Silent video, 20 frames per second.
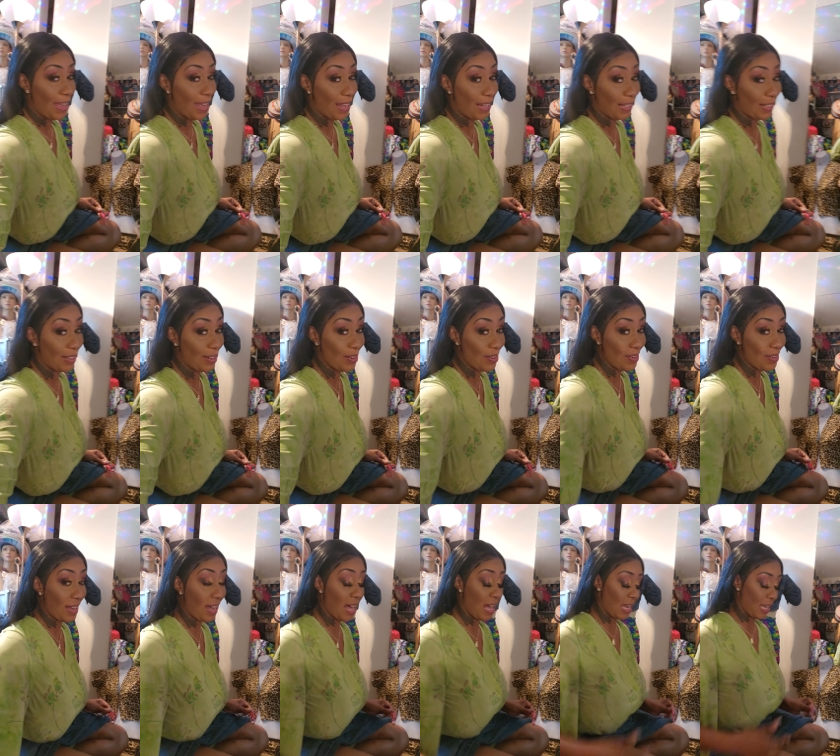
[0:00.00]
Hello
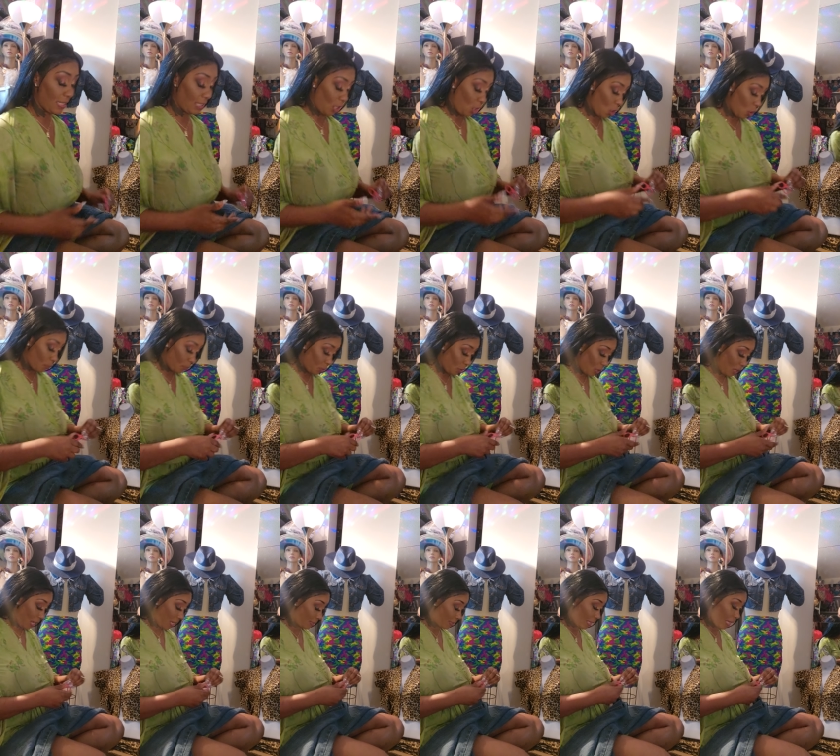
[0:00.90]
guys, I hope you
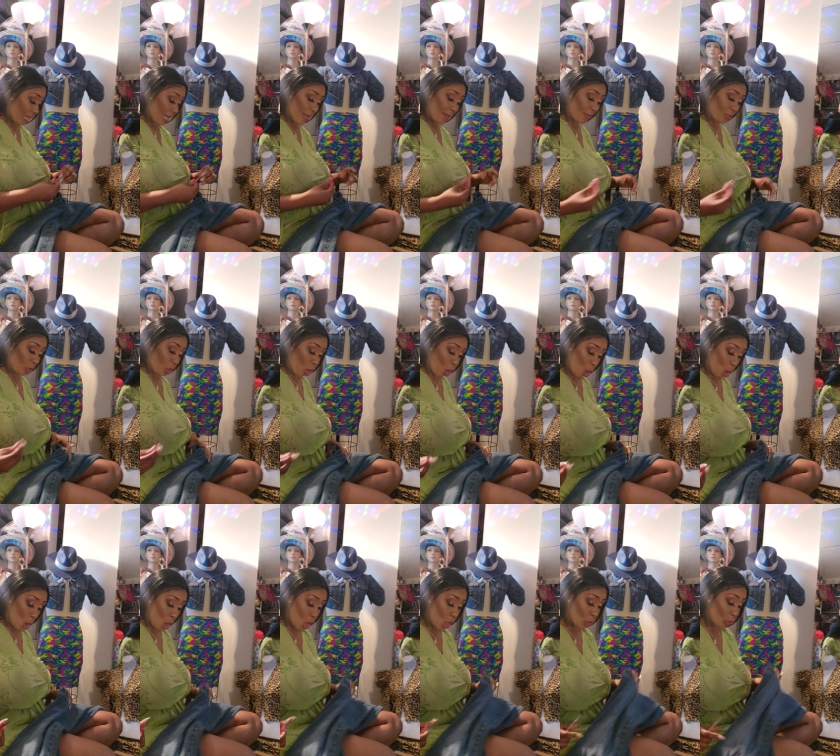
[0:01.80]
guys are having an
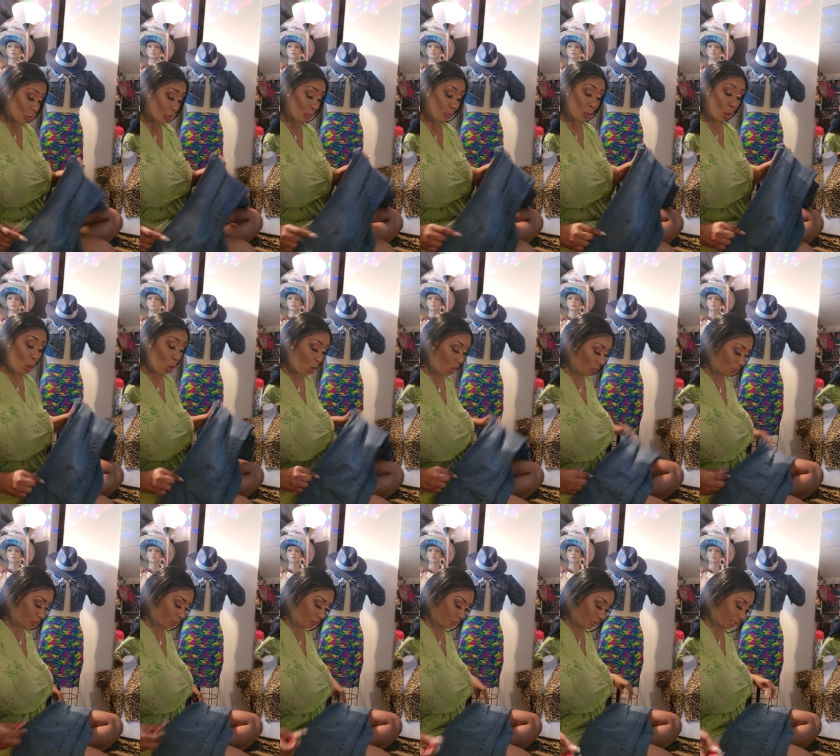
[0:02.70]
awesome,
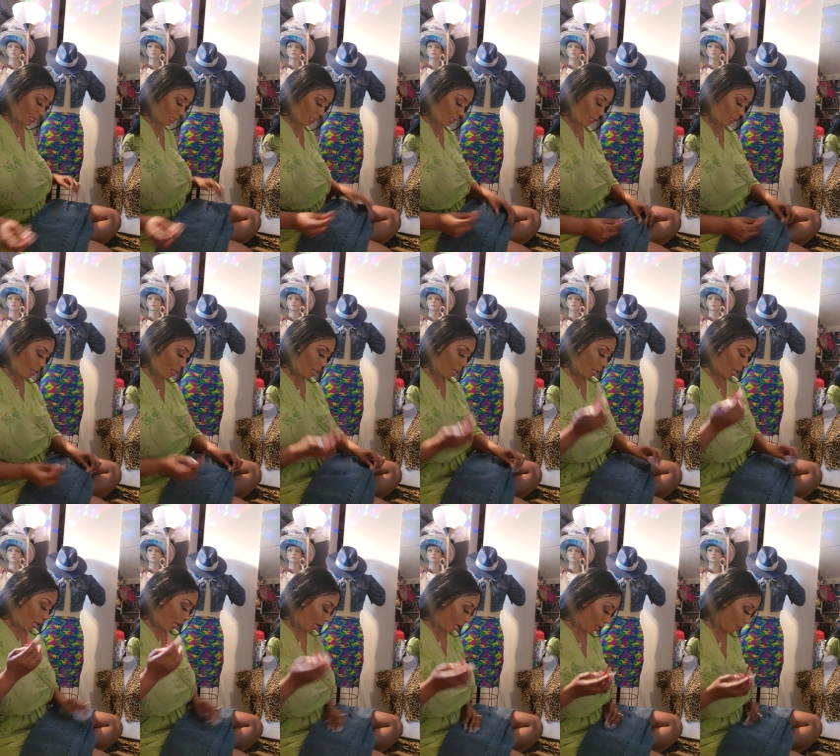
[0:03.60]
awesome day.
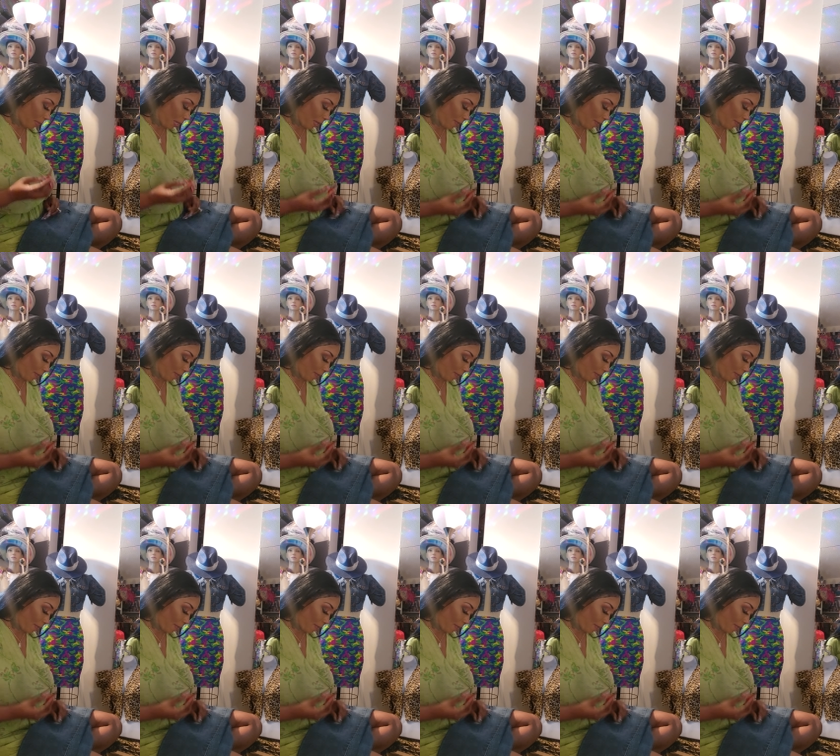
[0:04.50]
I'm